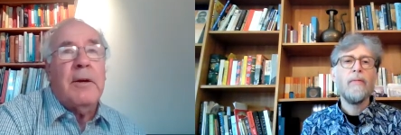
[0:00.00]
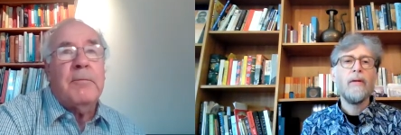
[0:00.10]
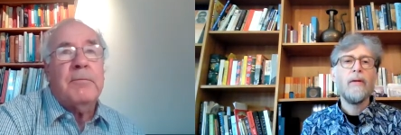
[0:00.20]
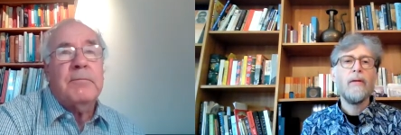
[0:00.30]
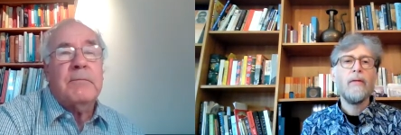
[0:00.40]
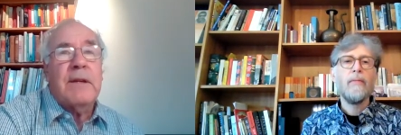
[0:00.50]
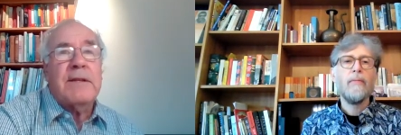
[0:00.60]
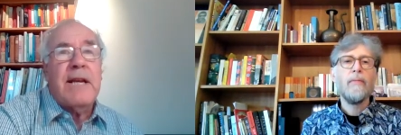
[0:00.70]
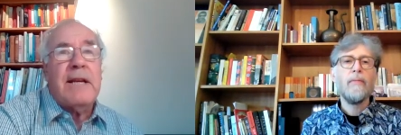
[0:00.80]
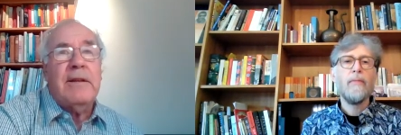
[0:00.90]
Speaker 1: um, a
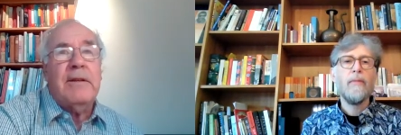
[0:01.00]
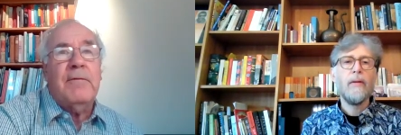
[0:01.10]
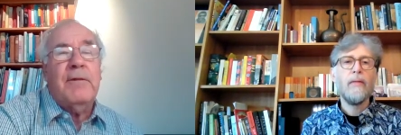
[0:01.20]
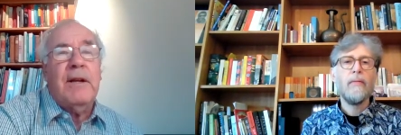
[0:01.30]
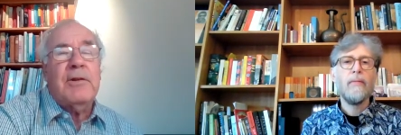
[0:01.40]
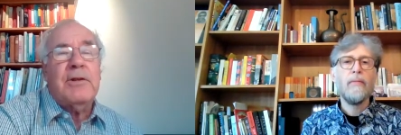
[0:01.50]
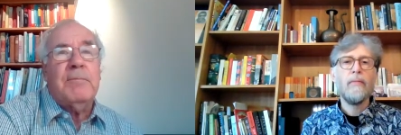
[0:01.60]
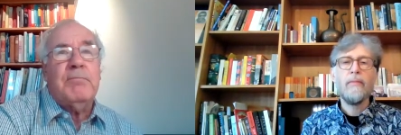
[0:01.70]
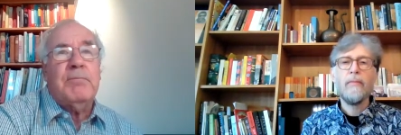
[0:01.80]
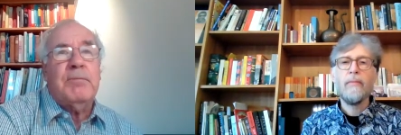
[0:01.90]
second
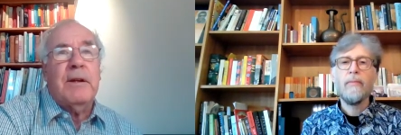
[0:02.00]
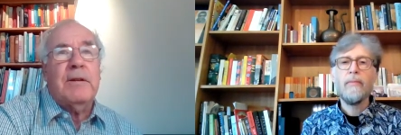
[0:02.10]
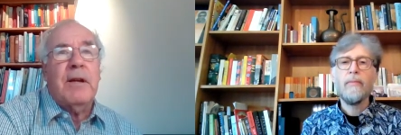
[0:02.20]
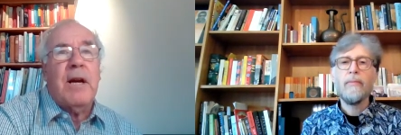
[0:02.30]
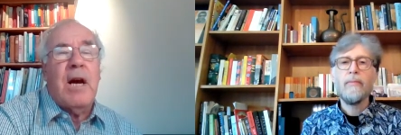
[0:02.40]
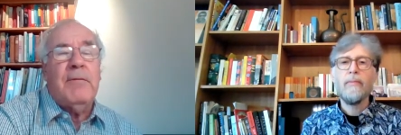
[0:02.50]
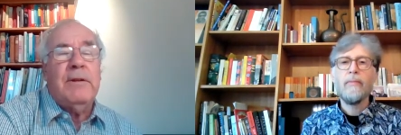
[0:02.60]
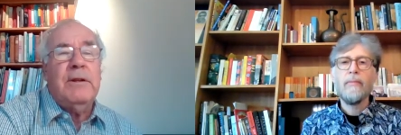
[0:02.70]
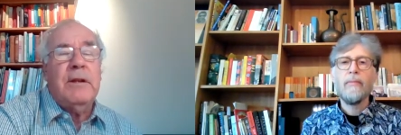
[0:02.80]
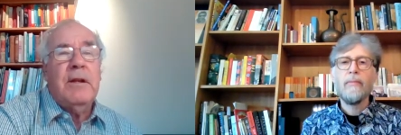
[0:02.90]
fellowship at
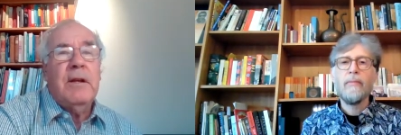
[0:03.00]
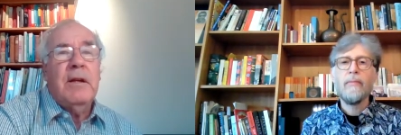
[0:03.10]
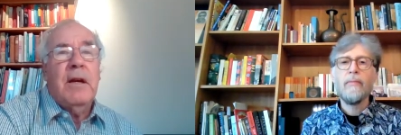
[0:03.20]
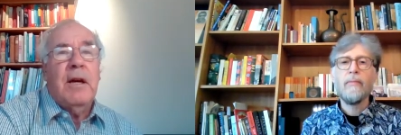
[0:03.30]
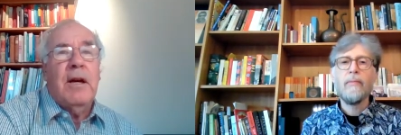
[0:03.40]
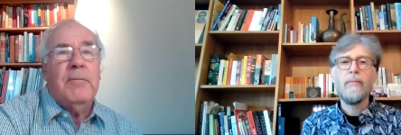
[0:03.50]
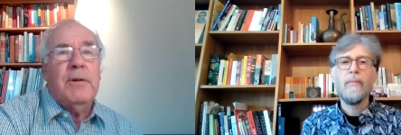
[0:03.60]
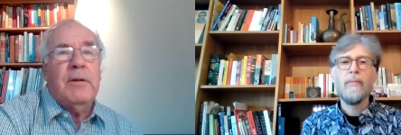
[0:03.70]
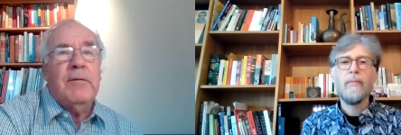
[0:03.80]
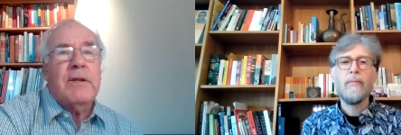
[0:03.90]
Harvard um,
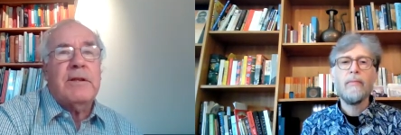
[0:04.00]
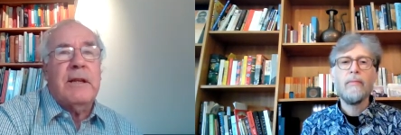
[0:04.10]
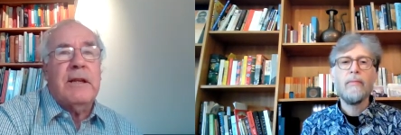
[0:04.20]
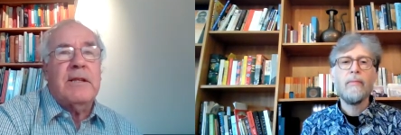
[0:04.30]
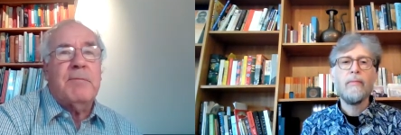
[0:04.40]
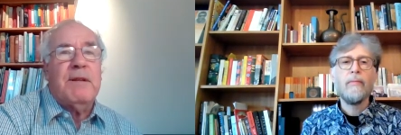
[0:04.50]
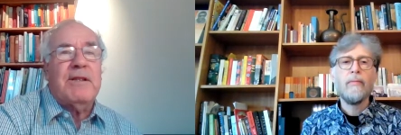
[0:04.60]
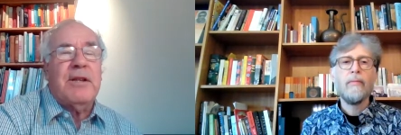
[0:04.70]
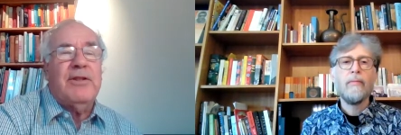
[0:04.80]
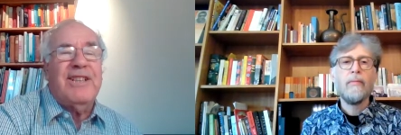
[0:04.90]
University and
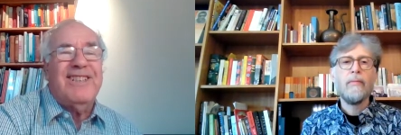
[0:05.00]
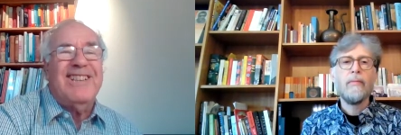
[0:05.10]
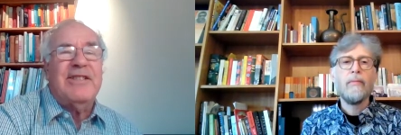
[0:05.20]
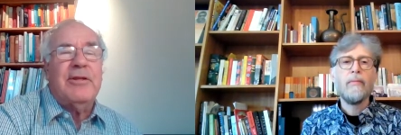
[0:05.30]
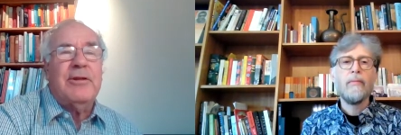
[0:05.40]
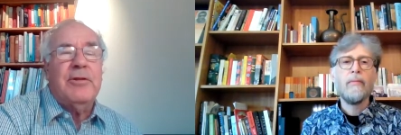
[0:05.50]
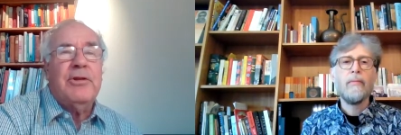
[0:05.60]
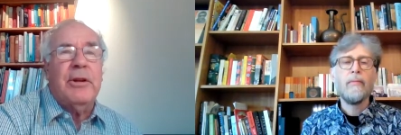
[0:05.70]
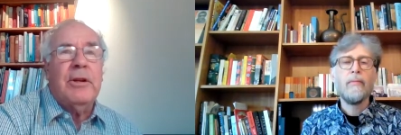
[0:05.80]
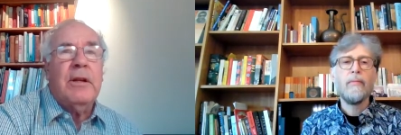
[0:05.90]
Smithsonian
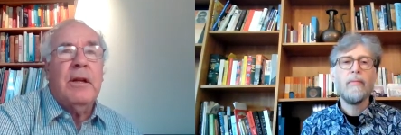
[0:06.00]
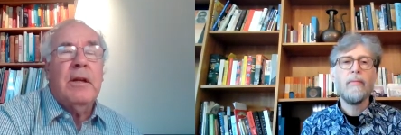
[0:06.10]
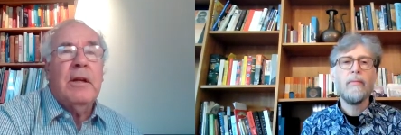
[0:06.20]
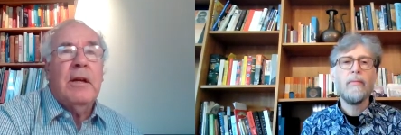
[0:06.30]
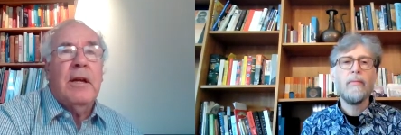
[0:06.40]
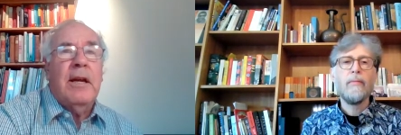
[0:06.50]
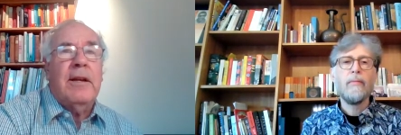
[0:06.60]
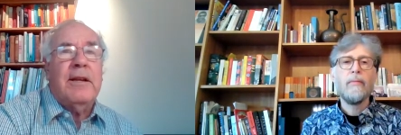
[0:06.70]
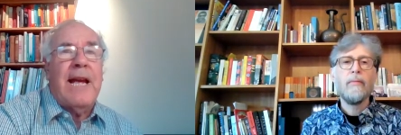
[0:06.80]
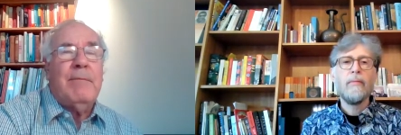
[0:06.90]
Institution
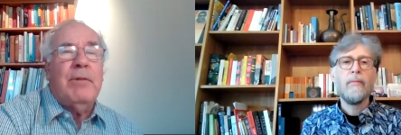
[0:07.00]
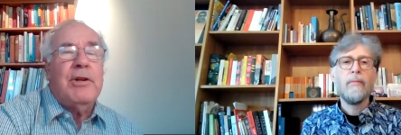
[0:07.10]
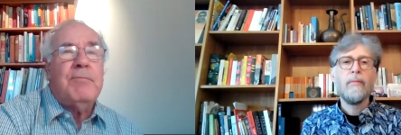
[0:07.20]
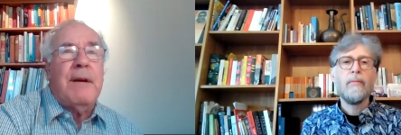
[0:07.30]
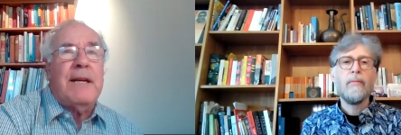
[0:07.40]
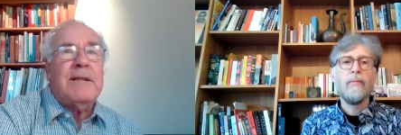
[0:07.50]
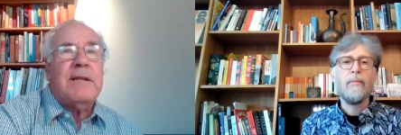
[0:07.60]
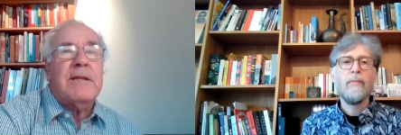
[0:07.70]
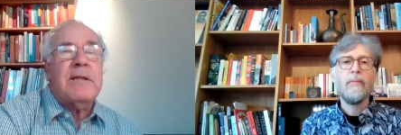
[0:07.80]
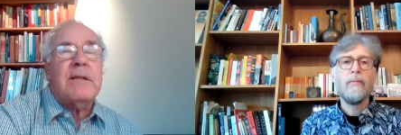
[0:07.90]
in Cambridge,
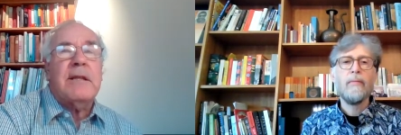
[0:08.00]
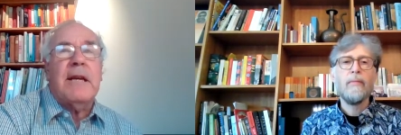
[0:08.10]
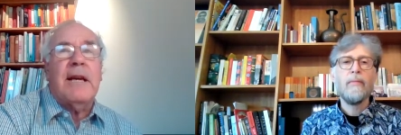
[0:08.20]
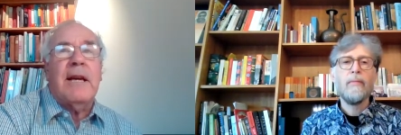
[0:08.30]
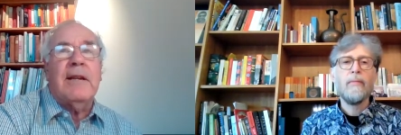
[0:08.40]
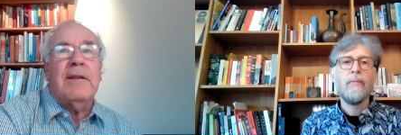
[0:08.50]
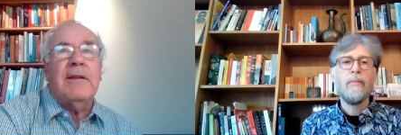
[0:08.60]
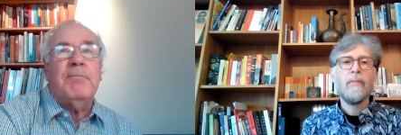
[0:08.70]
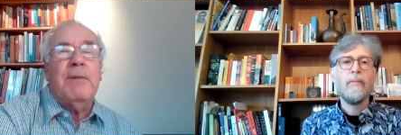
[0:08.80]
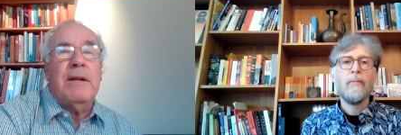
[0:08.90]
Mass.
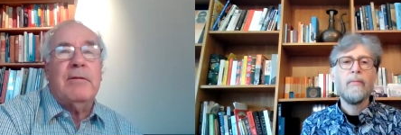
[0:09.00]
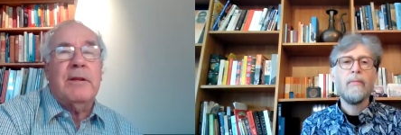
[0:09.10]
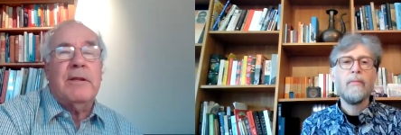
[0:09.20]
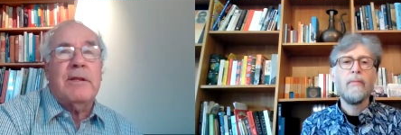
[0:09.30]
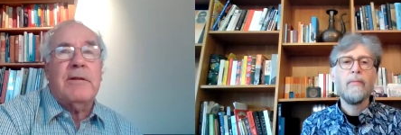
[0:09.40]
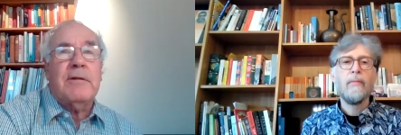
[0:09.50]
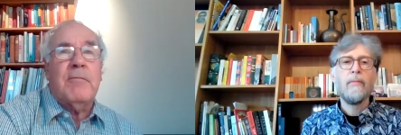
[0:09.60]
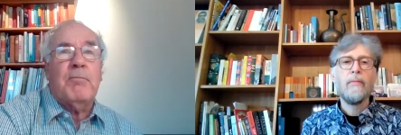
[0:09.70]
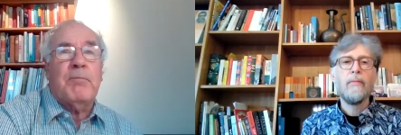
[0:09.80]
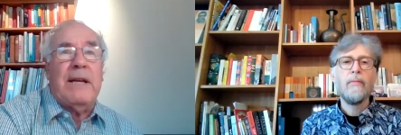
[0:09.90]
And Beatrice,
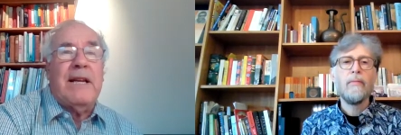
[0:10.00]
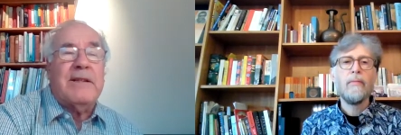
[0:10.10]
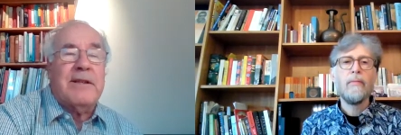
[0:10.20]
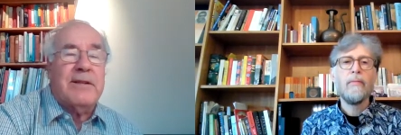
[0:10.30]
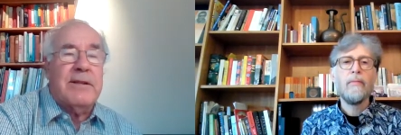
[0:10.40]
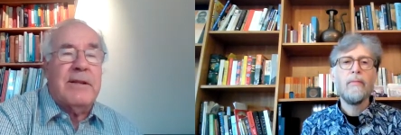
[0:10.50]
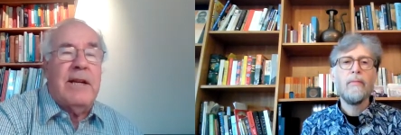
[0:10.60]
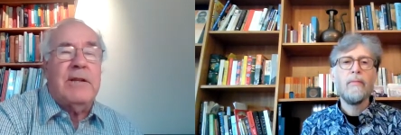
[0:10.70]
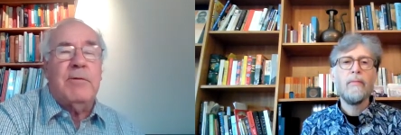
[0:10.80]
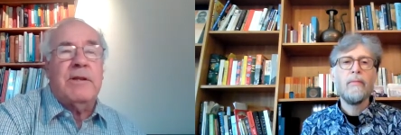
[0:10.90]
by that
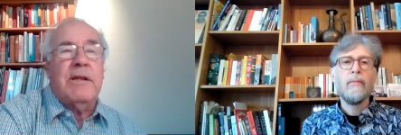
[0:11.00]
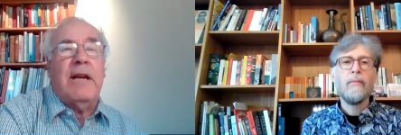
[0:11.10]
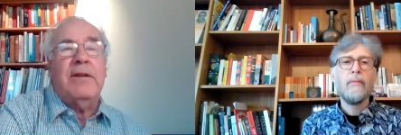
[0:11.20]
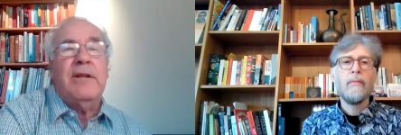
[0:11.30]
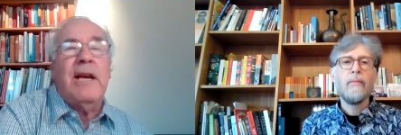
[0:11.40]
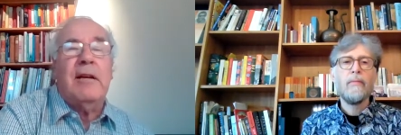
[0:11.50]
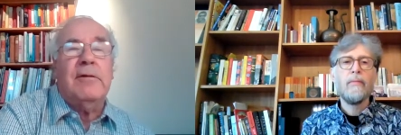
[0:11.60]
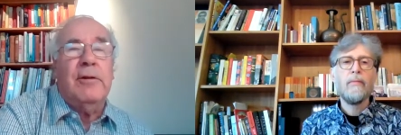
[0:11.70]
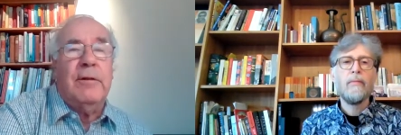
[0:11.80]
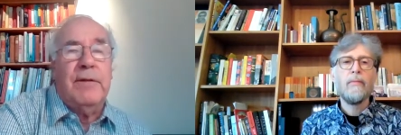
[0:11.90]
stage, was at Yale
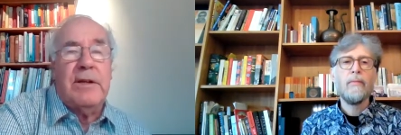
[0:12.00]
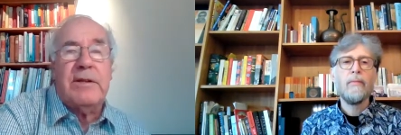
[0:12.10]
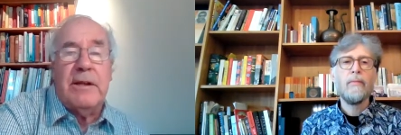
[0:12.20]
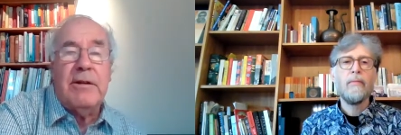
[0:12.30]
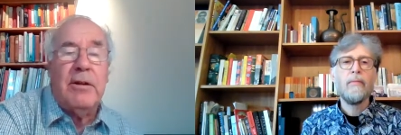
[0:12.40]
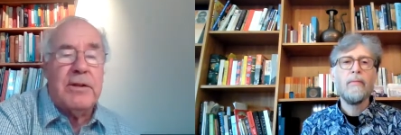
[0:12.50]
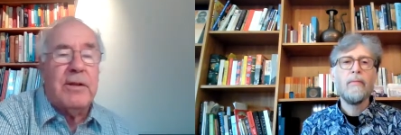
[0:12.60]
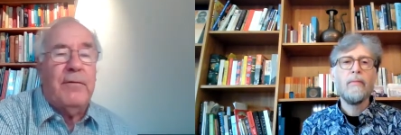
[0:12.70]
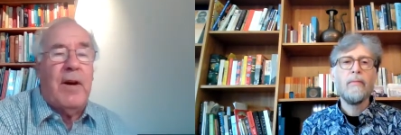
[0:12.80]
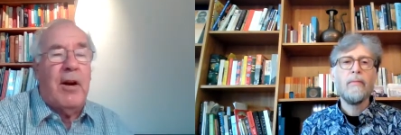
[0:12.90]
University, not
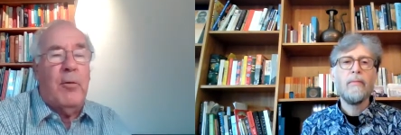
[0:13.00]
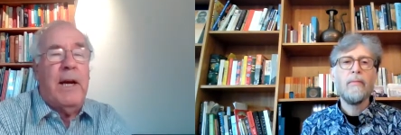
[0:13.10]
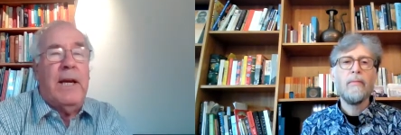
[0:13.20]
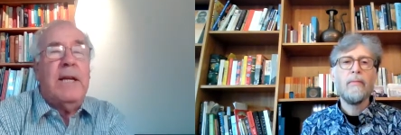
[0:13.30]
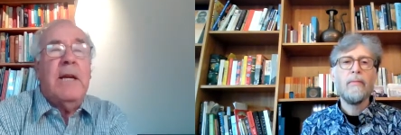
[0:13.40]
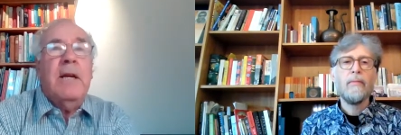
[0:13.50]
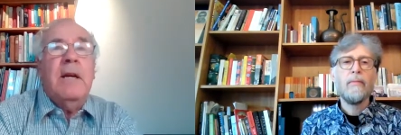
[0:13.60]
so far away